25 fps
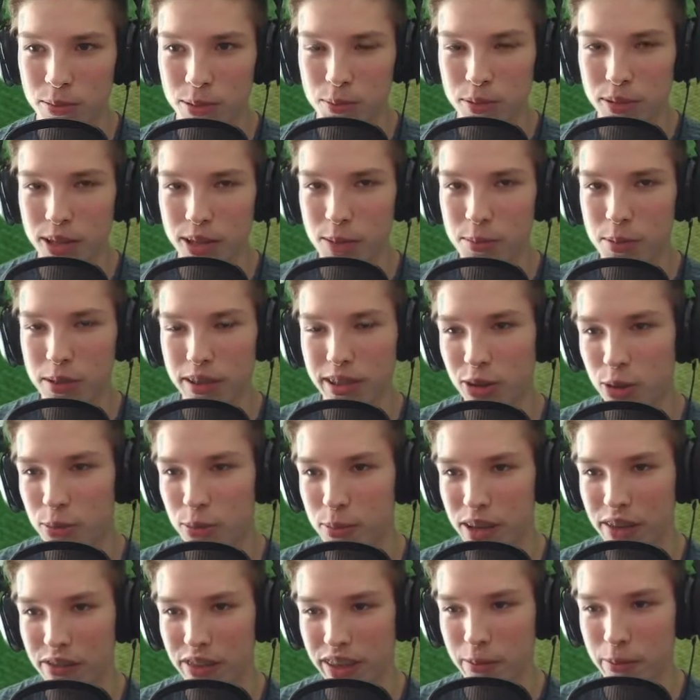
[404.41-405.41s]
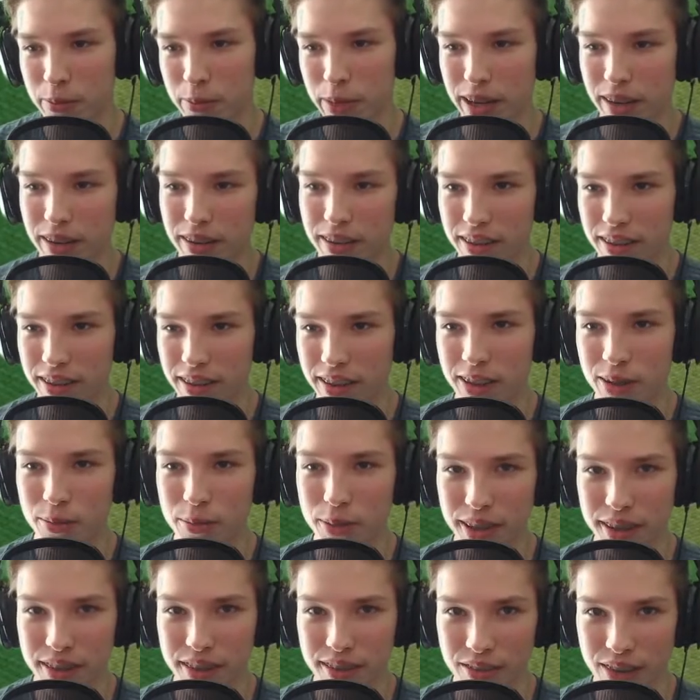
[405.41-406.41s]
I'll probably put up like a little bit of a comparison
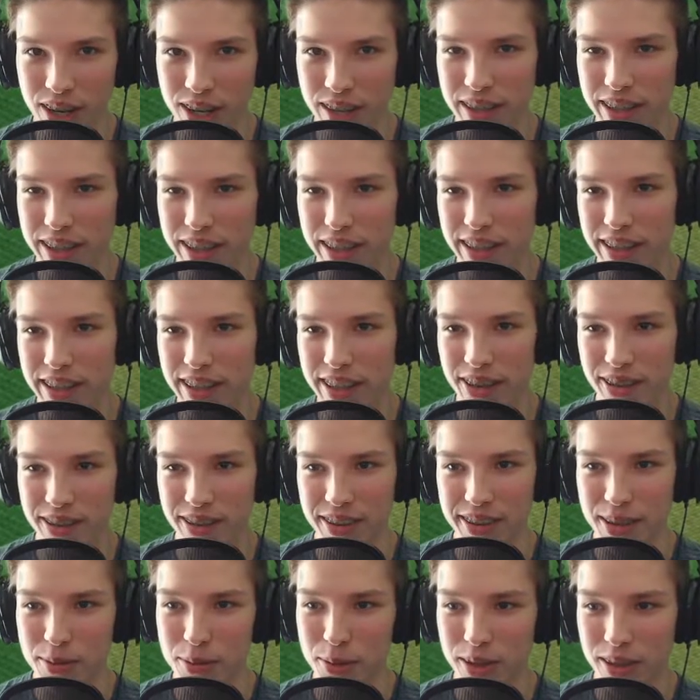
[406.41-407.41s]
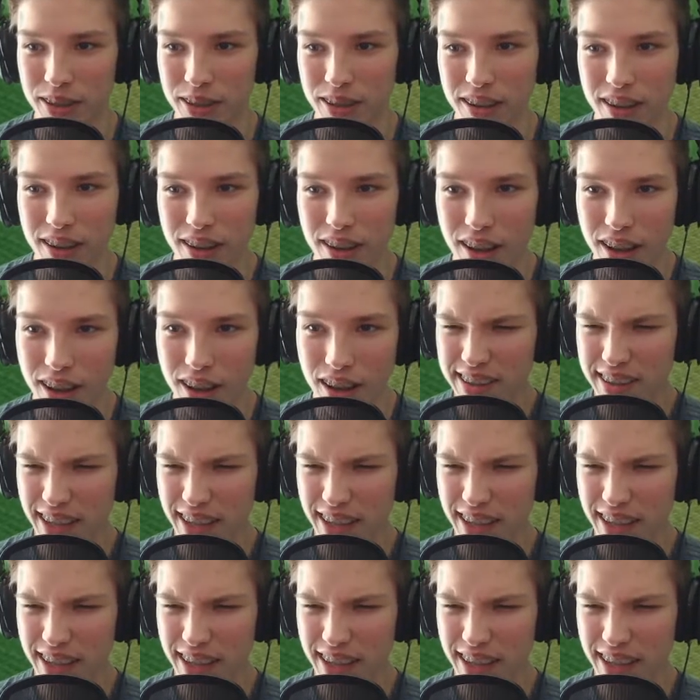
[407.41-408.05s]
here, but it's very, similar.